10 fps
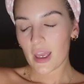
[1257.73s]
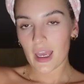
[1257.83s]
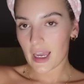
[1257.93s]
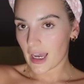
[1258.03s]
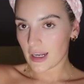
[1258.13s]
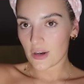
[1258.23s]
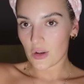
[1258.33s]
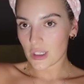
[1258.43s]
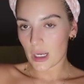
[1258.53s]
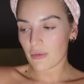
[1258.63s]
Again, an
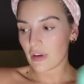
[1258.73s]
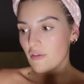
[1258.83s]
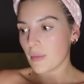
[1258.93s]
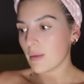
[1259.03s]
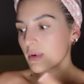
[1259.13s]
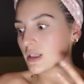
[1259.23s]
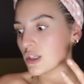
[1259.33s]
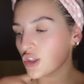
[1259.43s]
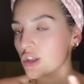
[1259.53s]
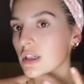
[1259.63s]
all-time favourite of mine because
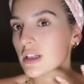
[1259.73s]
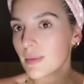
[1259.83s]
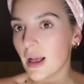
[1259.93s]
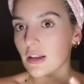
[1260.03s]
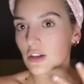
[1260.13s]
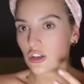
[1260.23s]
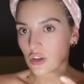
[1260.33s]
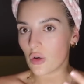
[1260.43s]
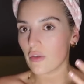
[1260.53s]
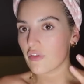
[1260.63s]
it just smells
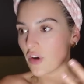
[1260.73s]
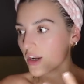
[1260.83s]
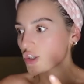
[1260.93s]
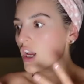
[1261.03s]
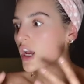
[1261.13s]
so fresh.